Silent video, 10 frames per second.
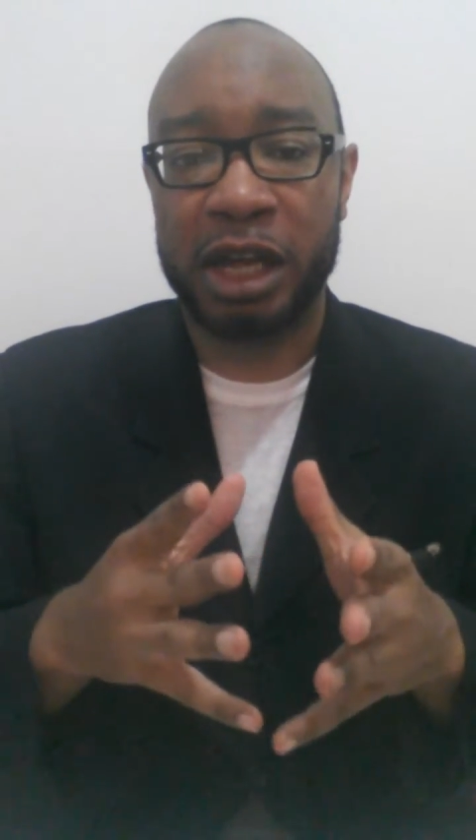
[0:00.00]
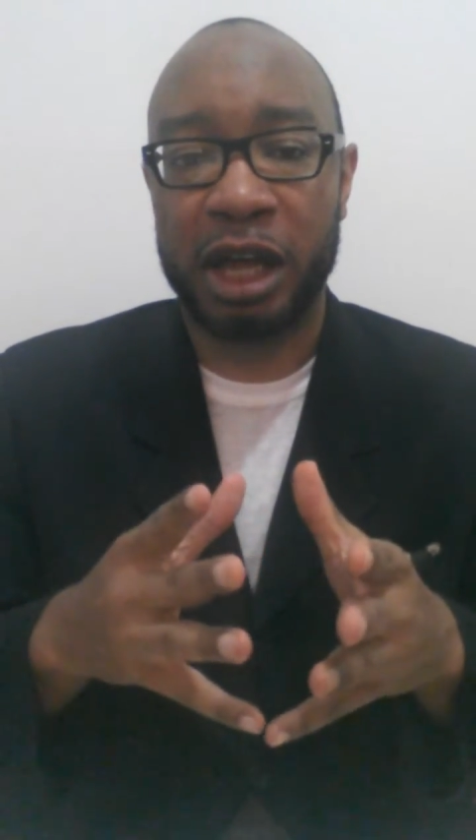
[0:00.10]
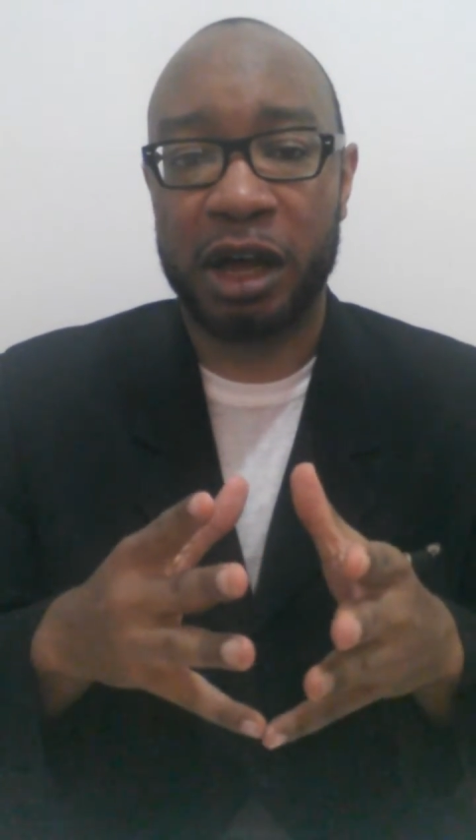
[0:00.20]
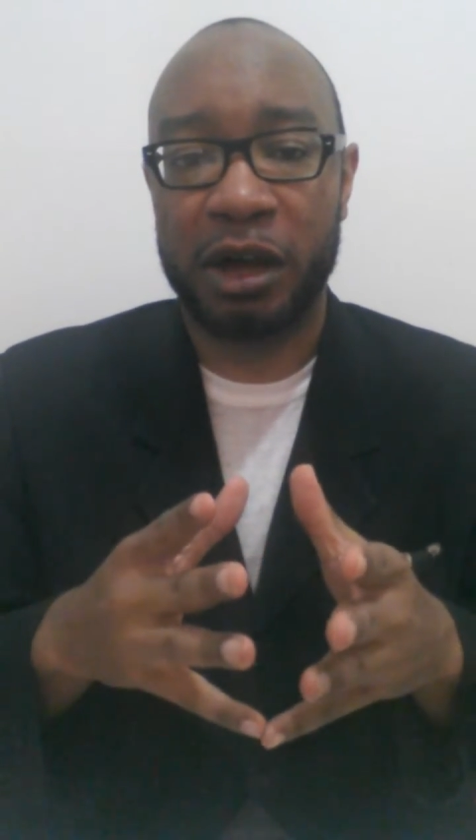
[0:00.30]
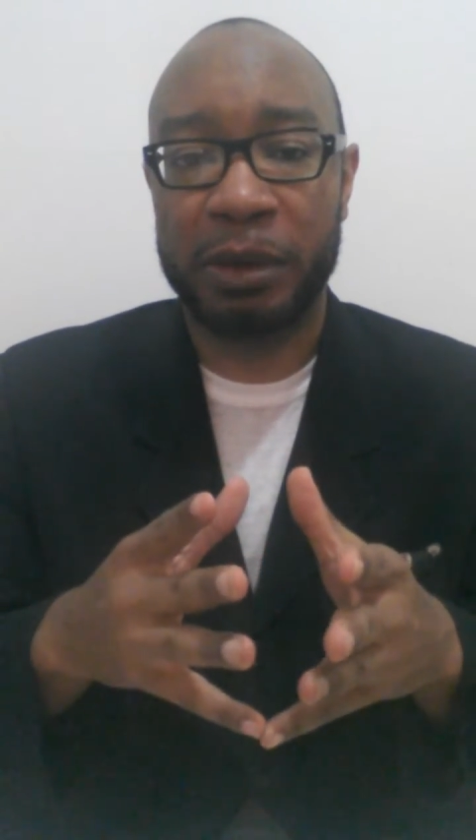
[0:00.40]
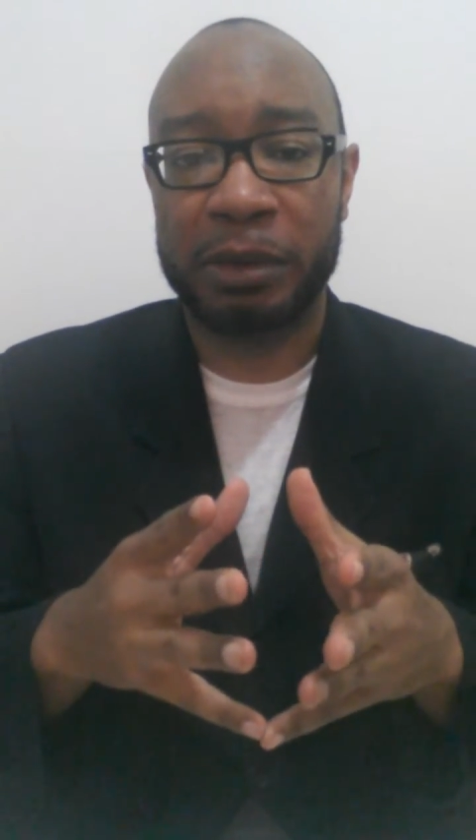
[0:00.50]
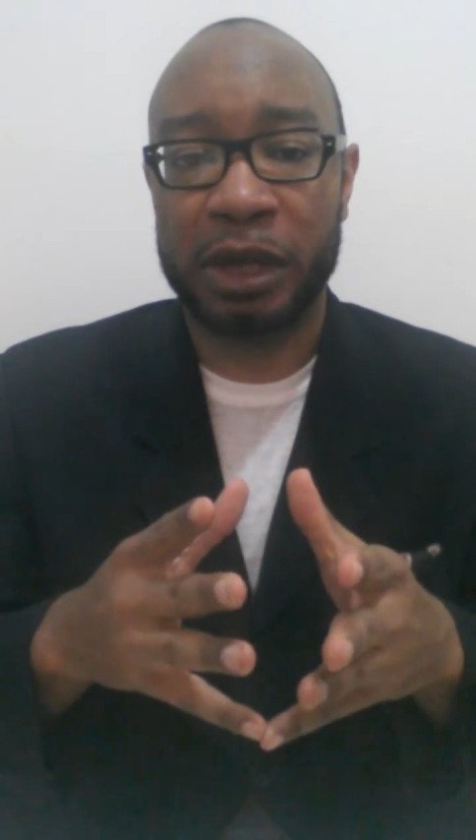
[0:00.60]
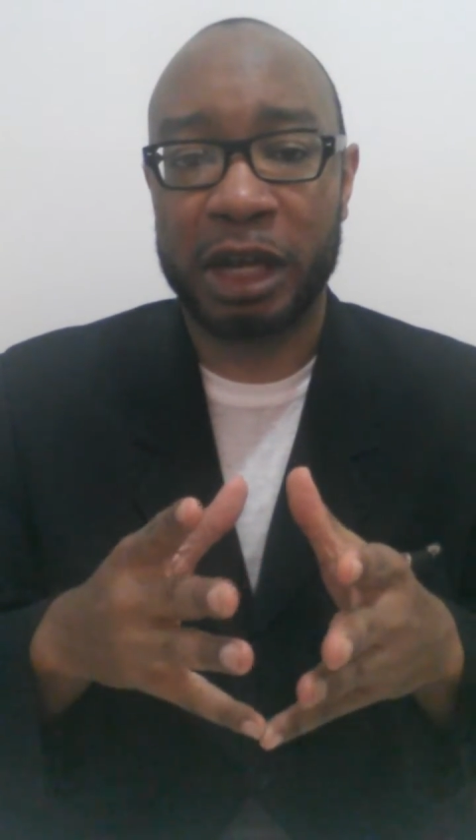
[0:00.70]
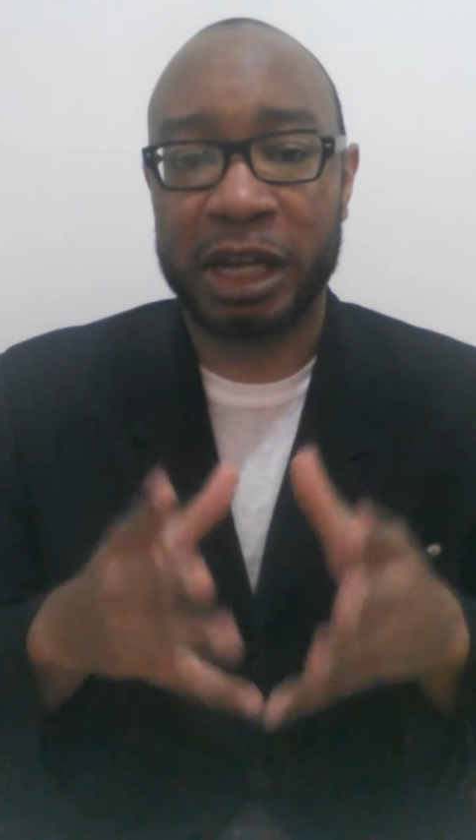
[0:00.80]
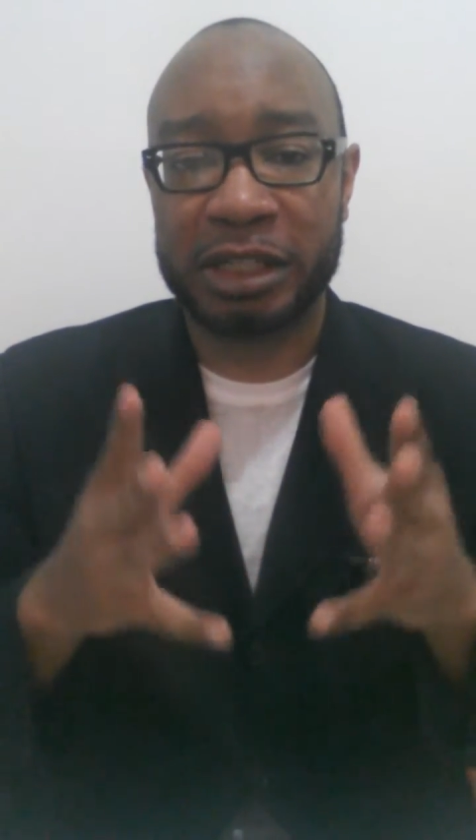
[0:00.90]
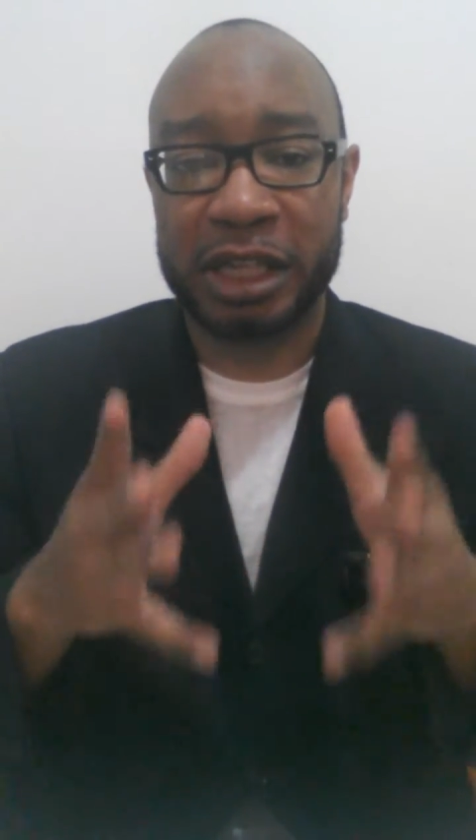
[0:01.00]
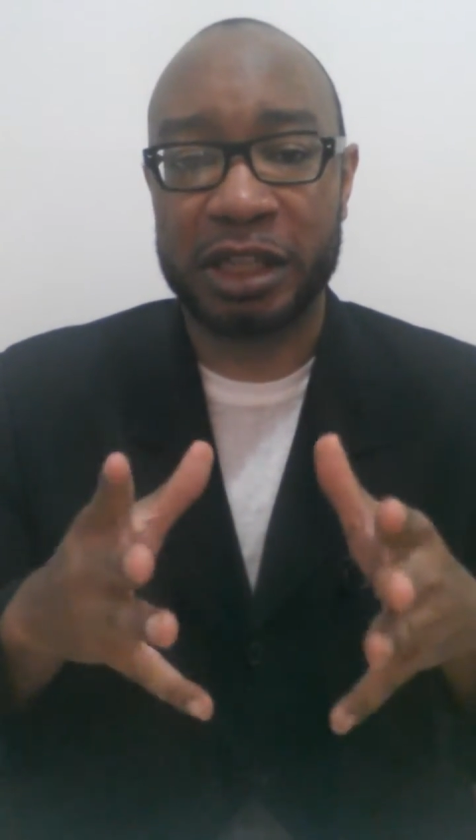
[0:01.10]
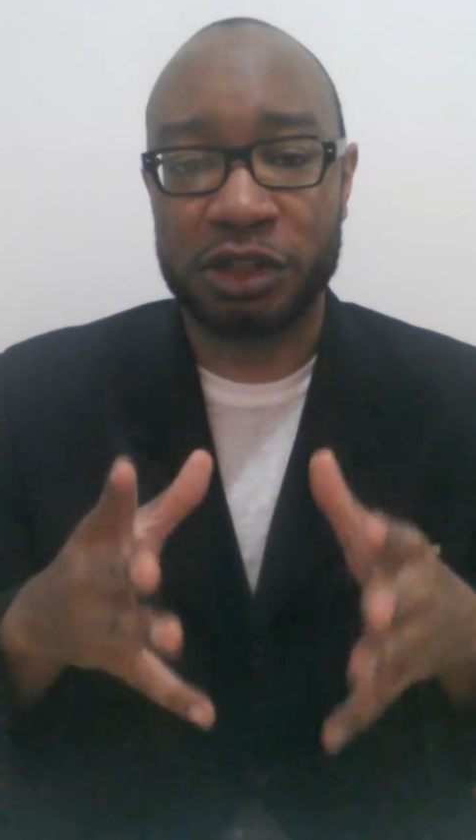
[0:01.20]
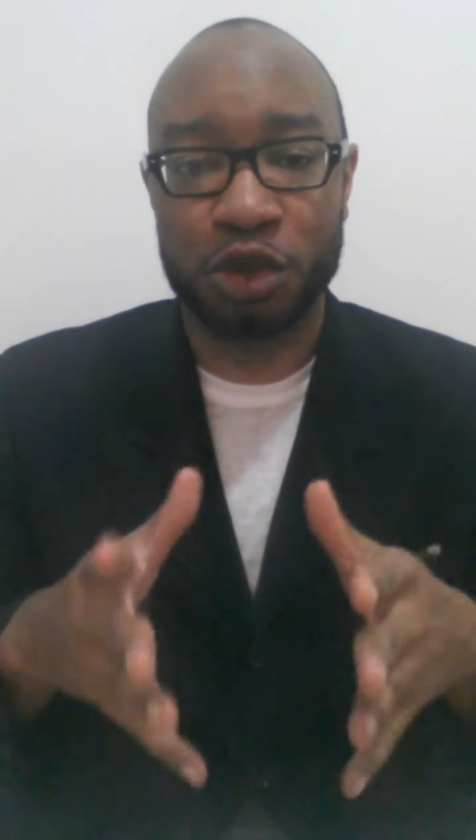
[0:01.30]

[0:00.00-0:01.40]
and I say this